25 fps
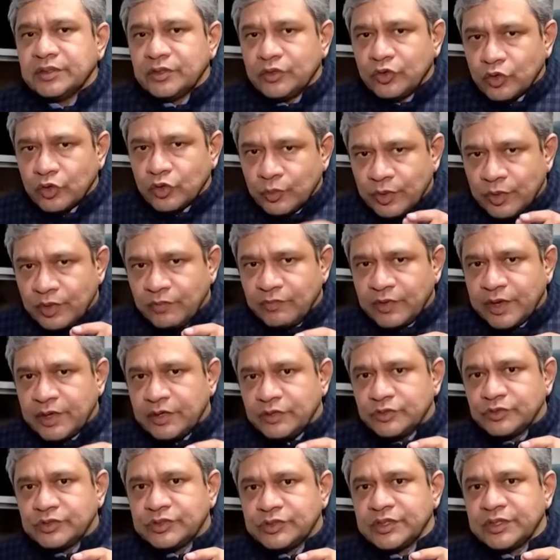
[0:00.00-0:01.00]
the global
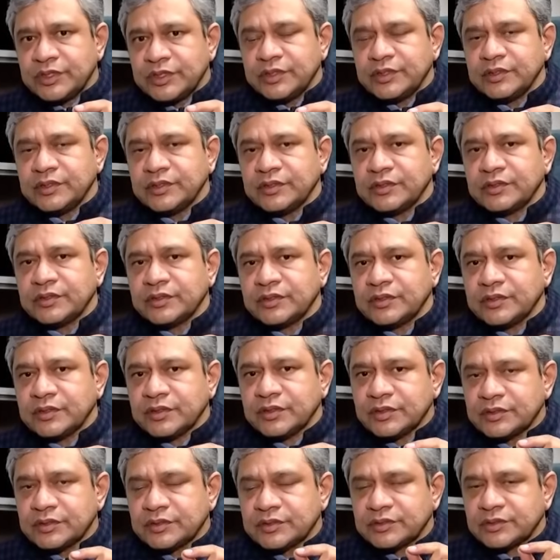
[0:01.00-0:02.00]
value chain
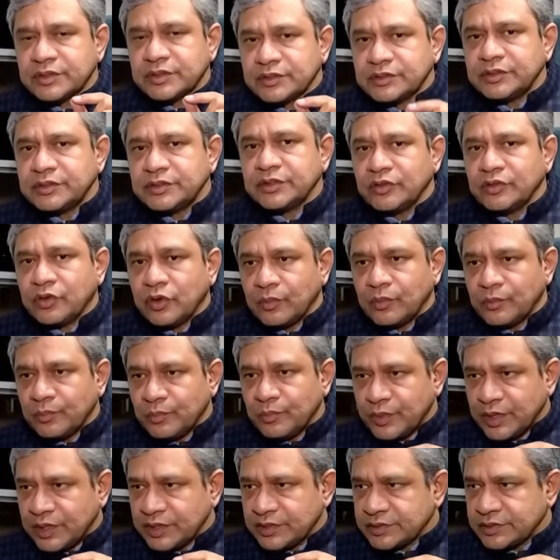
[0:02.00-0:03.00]
is such a
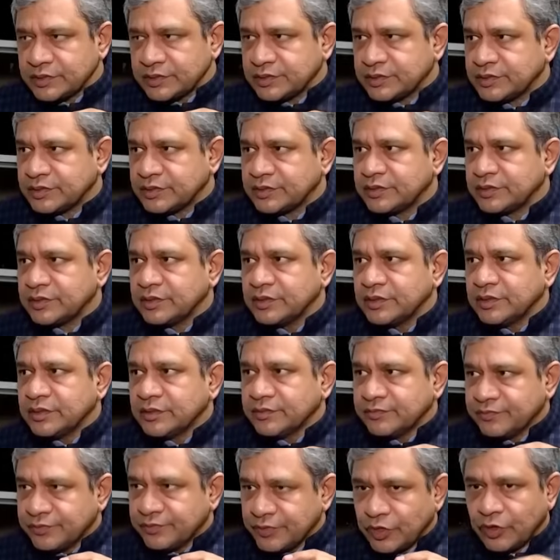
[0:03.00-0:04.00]
complex
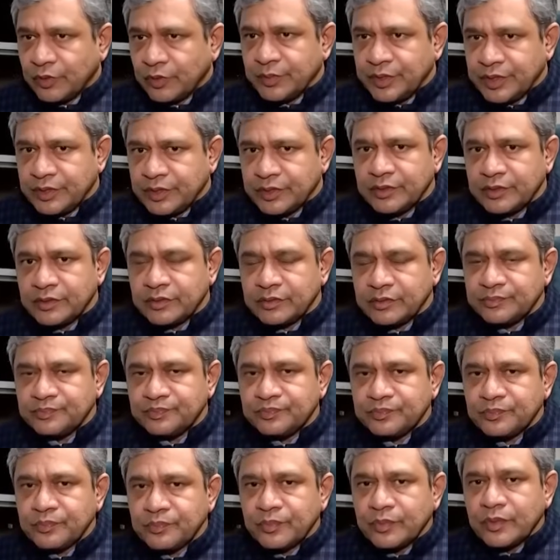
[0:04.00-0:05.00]
phenomenon.
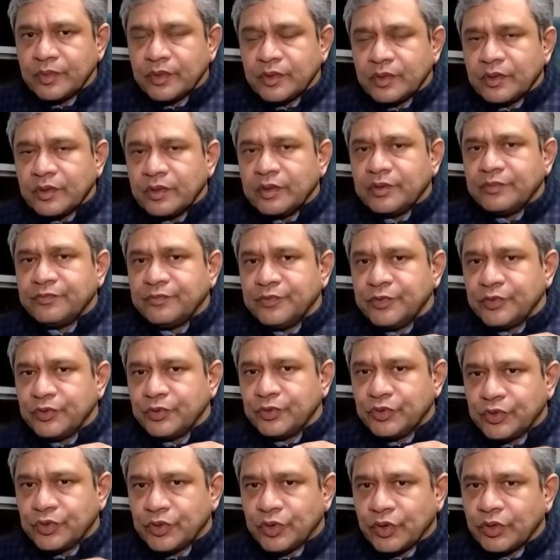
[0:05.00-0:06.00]
If
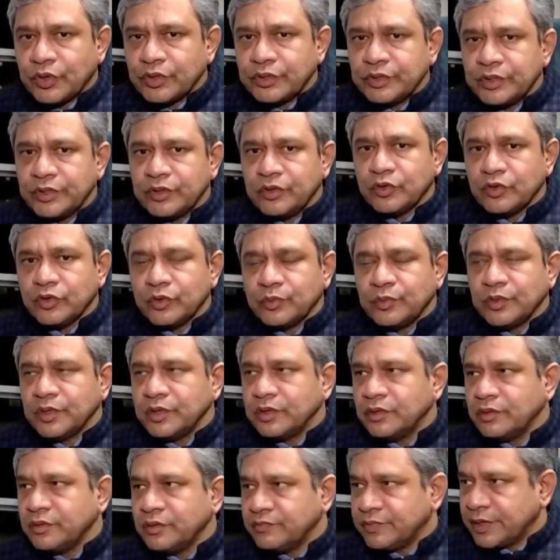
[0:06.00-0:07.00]
you draw the global
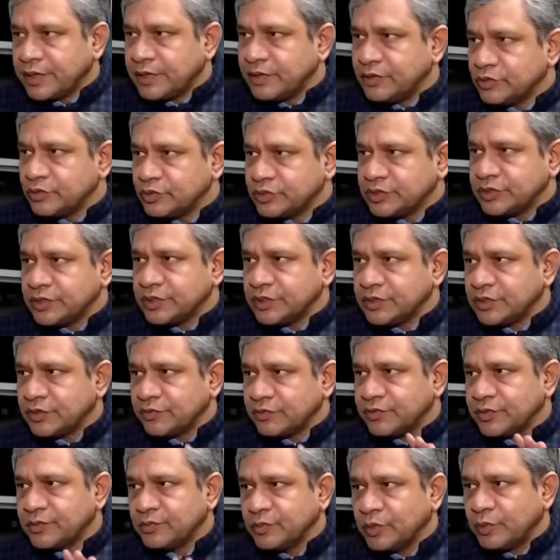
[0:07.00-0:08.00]
value chain
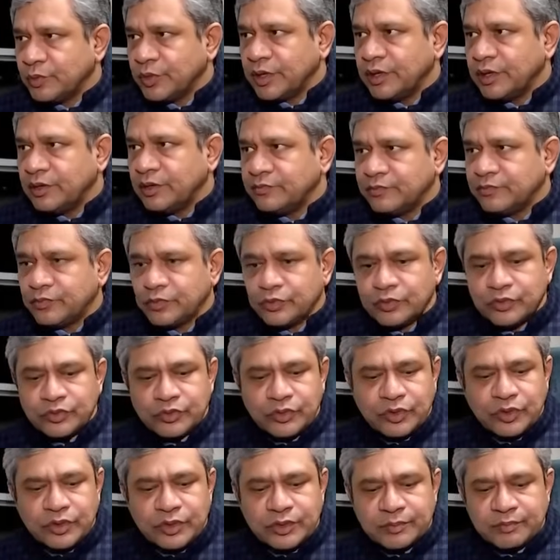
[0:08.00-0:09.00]
of a mobile
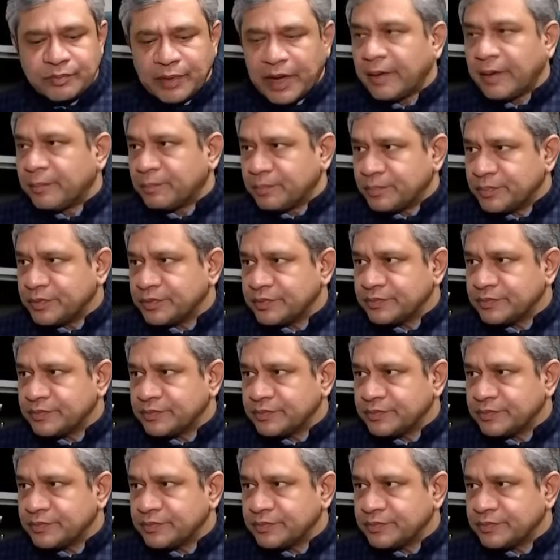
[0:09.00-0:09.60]
phone on a map,